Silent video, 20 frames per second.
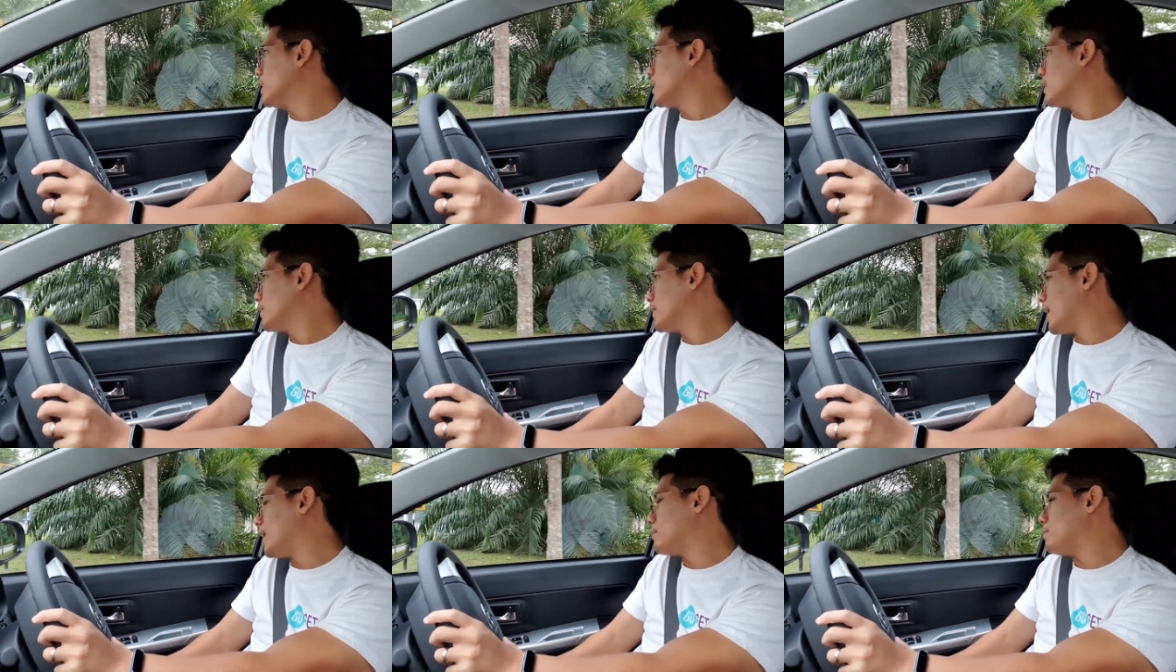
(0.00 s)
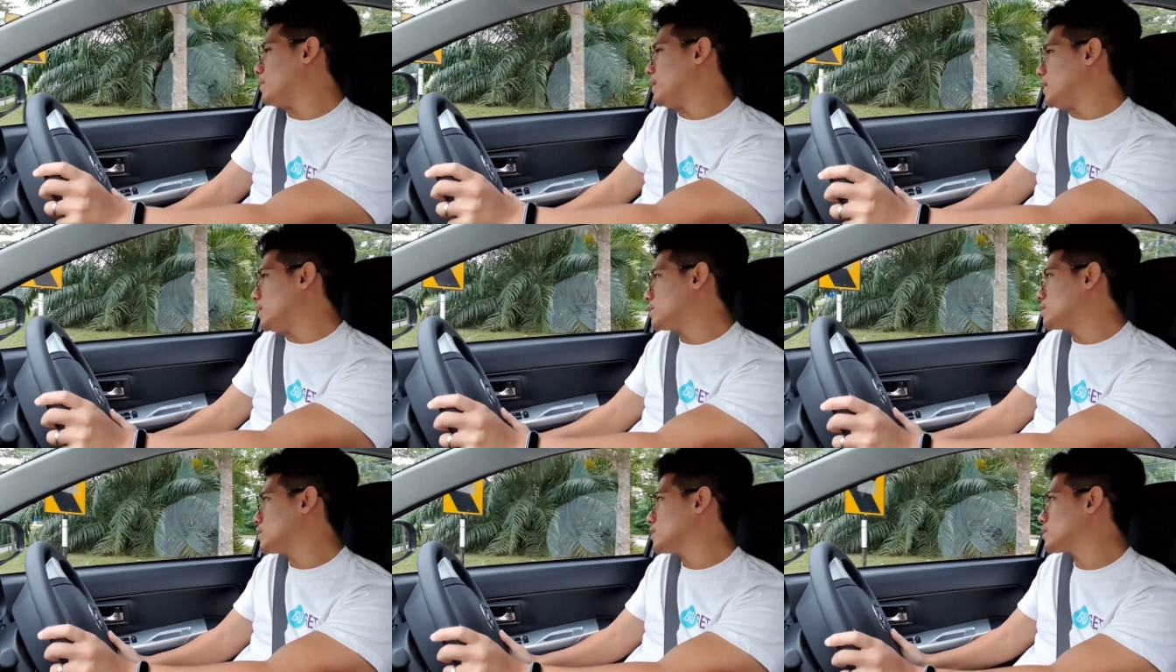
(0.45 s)
That
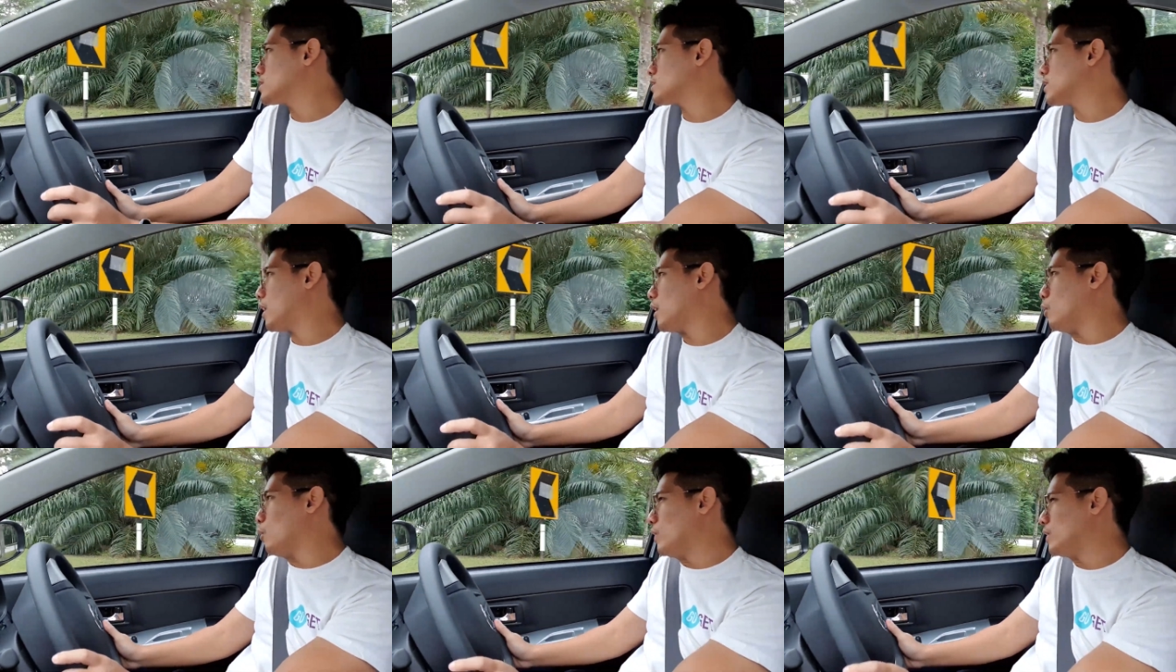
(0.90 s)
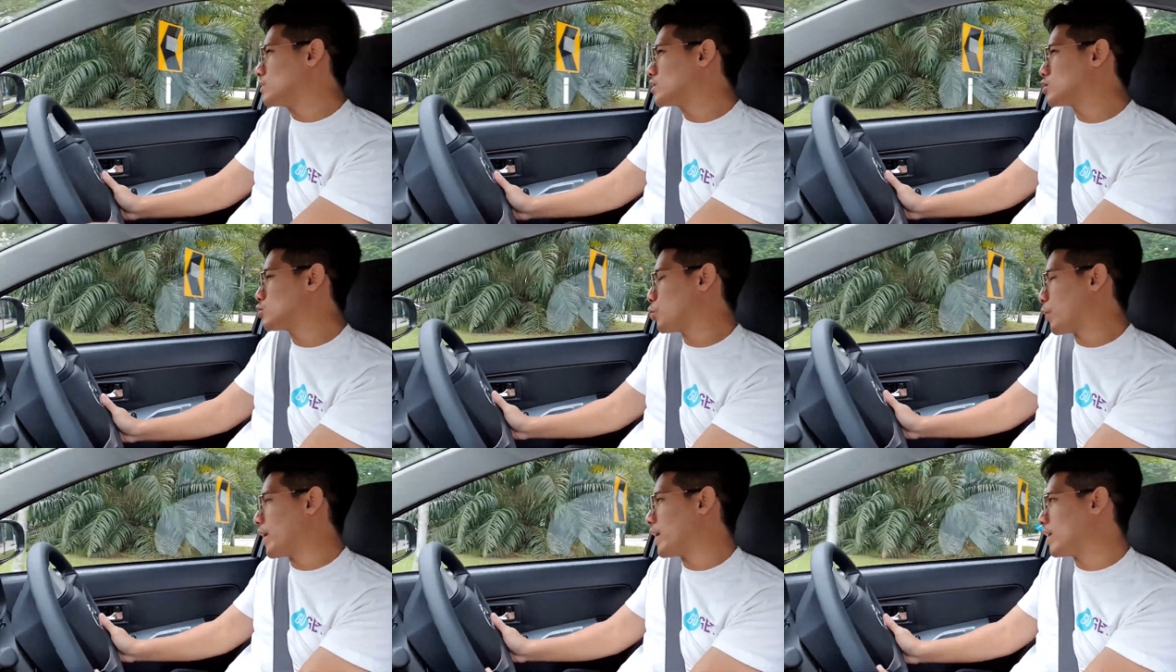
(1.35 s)
means this car will
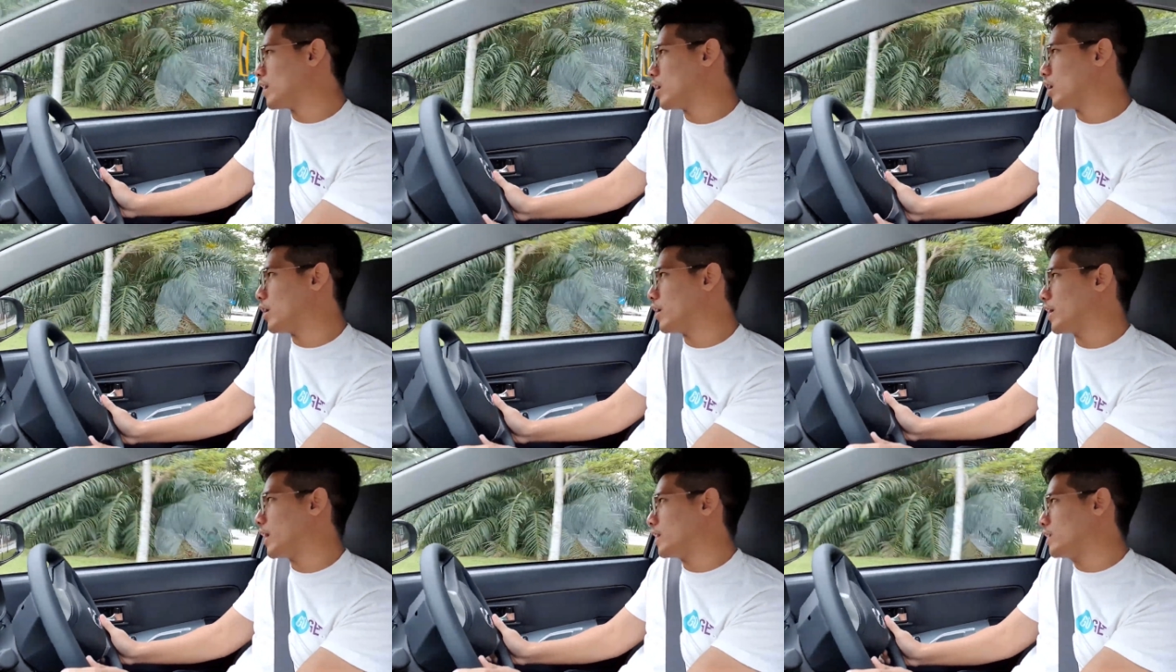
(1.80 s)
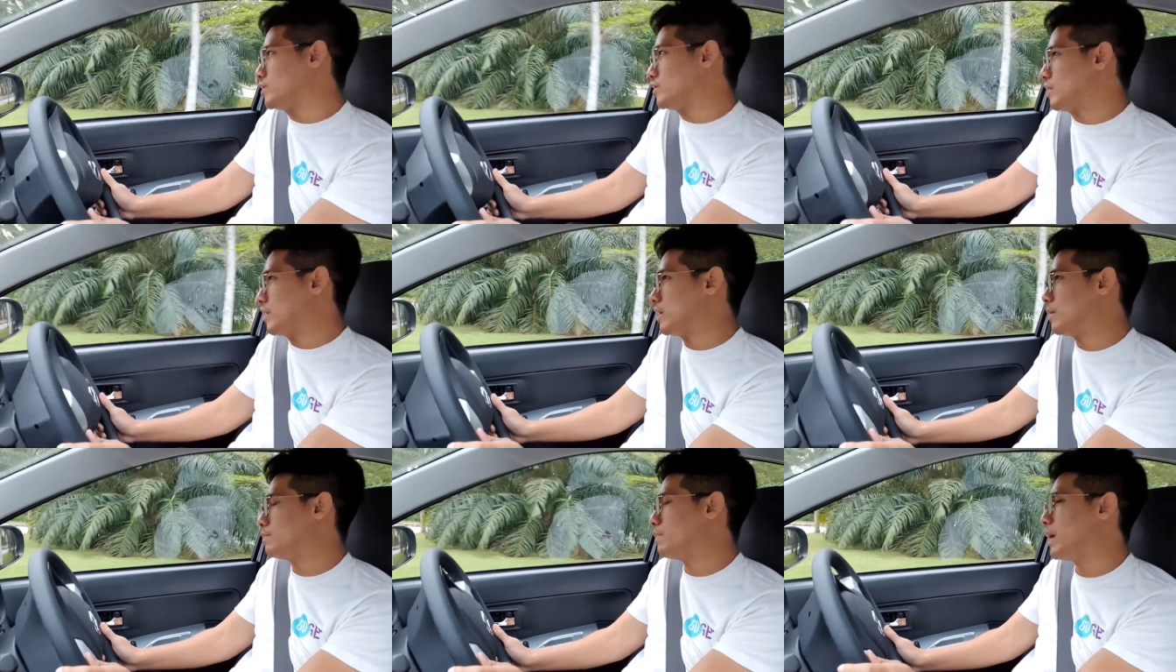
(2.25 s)
sway a lot
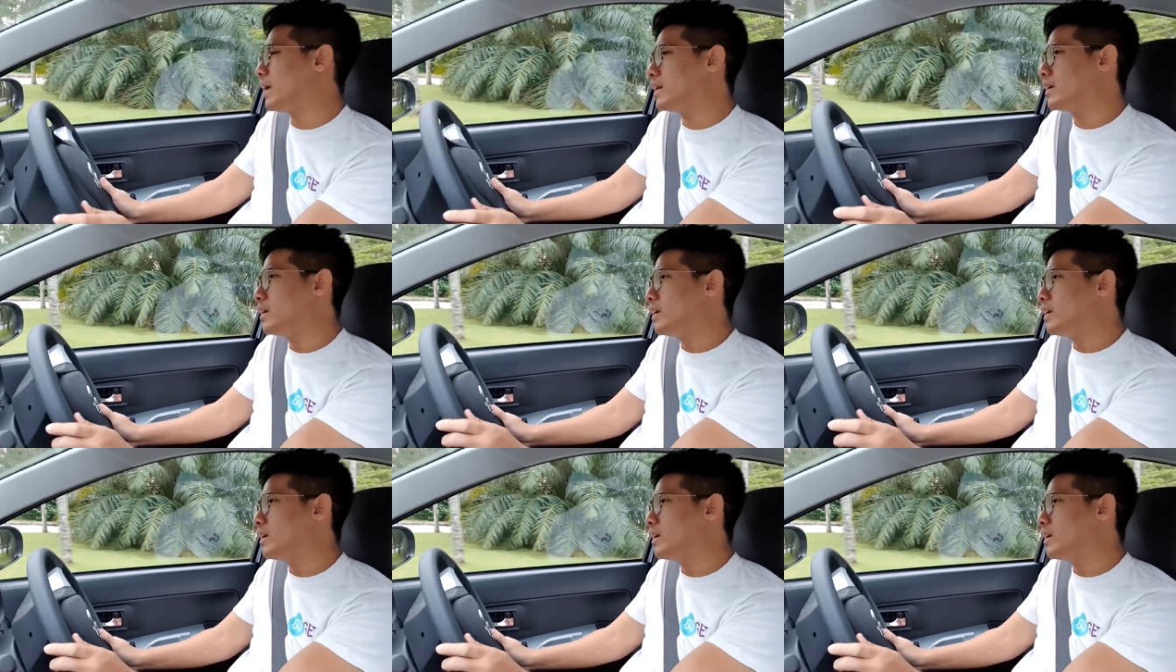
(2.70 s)
actually, but